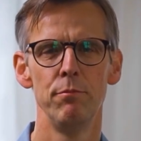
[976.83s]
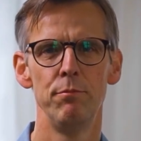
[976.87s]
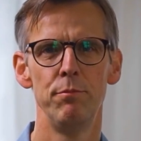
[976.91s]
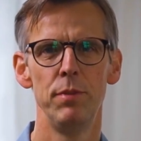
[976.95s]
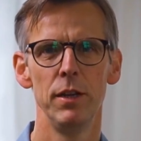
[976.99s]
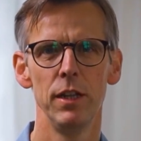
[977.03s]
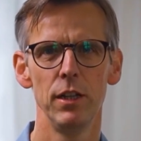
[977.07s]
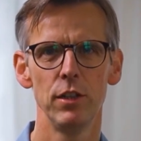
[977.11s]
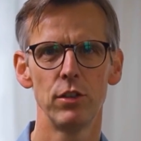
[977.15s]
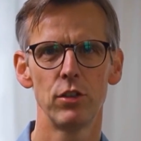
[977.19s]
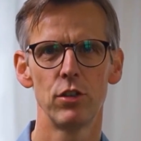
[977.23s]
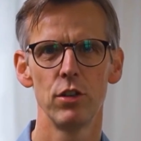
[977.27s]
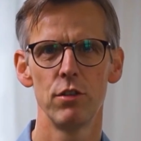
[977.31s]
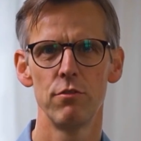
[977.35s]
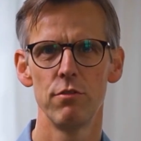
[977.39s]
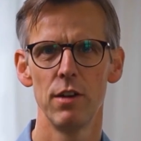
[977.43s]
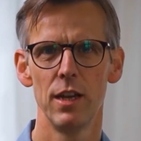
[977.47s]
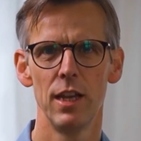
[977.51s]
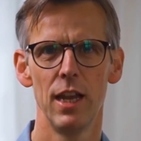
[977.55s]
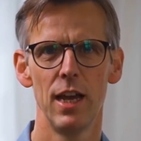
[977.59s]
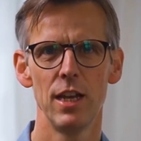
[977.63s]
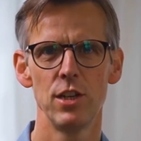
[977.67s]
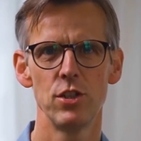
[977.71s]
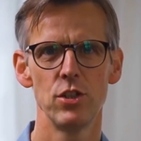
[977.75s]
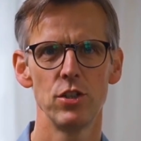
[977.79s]
Build good
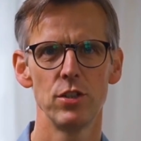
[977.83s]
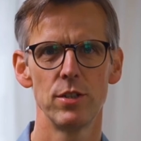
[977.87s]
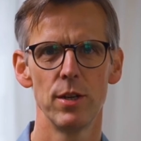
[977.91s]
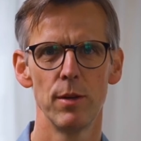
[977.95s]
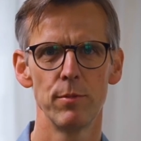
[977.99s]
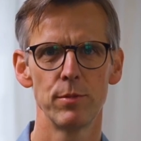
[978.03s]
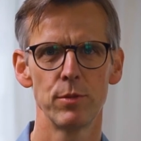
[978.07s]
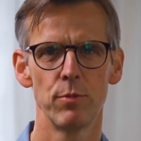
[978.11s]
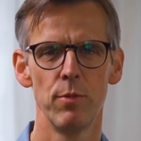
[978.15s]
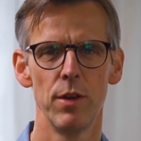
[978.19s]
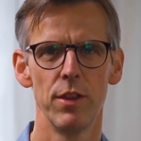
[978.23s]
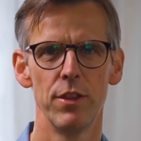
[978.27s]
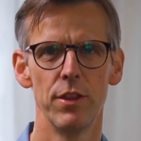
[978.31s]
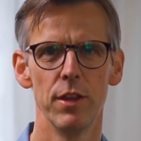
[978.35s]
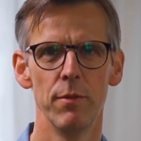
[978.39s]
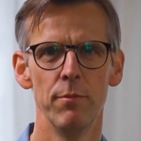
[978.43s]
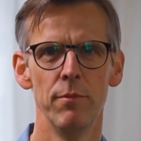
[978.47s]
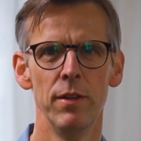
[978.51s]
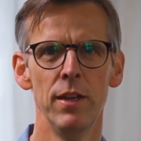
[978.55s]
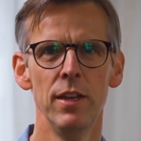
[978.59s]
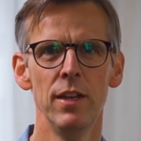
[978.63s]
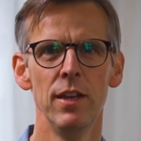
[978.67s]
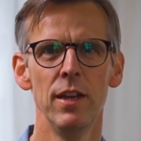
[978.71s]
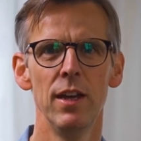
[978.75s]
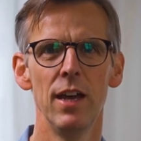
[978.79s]
relationships with
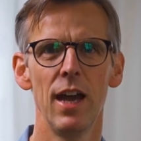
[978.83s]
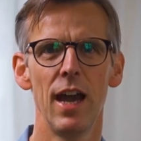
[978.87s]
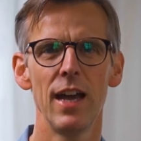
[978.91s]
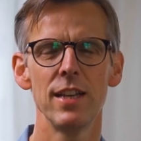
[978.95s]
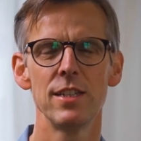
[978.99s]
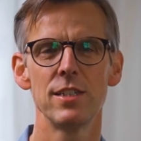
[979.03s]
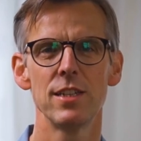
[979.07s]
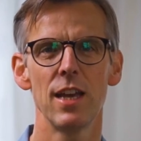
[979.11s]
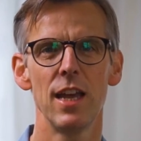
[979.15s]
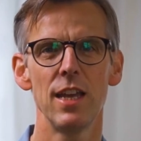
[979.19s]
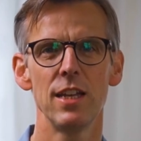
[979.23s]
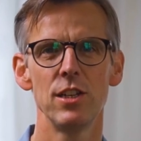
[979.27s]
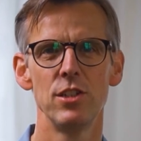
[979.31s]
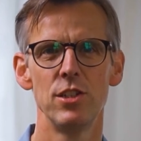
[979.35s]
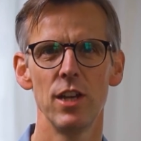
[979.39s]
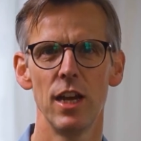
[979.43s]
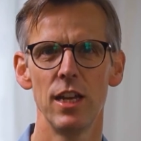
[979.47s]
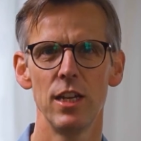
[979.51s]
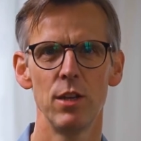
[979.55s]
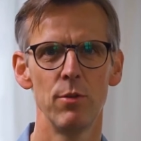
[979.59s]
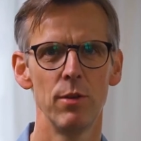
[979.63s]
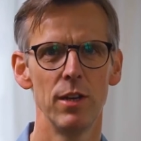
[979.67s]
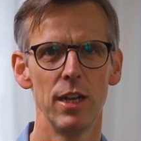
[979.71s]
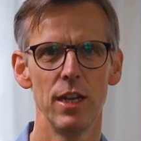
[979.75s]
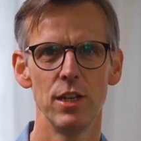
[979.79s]
them and take
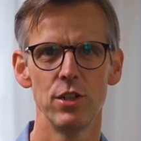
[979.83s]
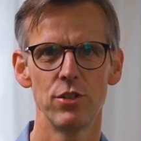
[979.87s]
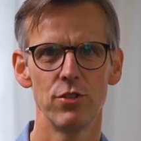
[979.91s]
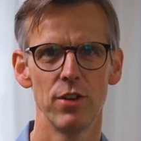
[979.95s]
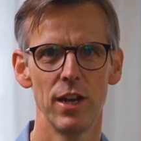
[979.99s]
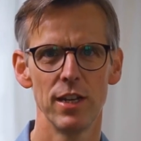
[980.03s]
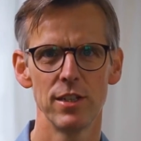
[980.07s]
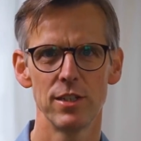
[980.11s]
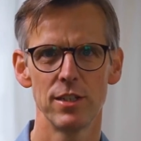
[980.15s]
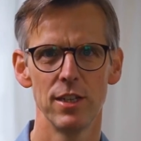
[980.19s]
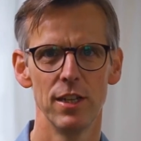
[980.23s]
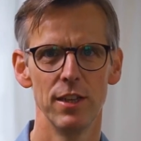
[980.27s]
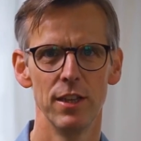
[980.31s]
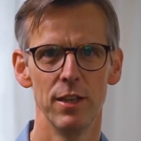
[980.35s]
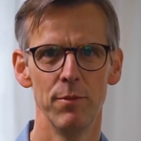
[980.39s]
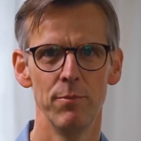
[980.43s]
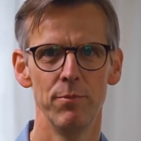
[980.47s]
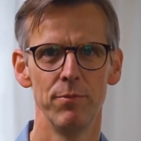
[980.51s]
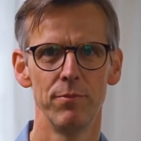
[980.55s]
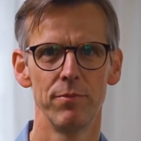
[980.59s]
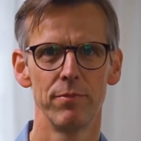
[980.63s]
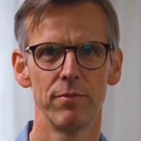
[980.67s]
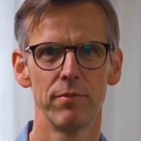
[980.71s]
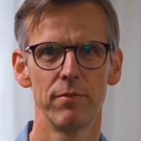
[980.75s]
genuine interest in them.